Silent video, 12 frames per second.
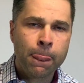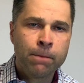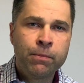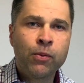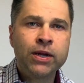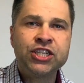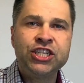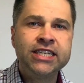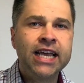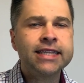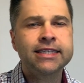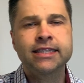But when she
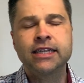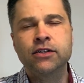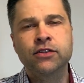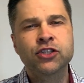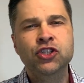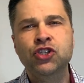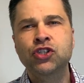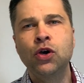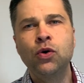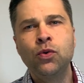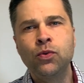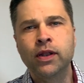gets there, the
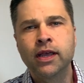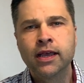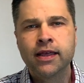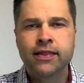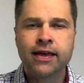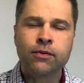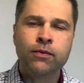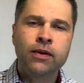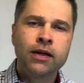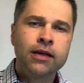stone that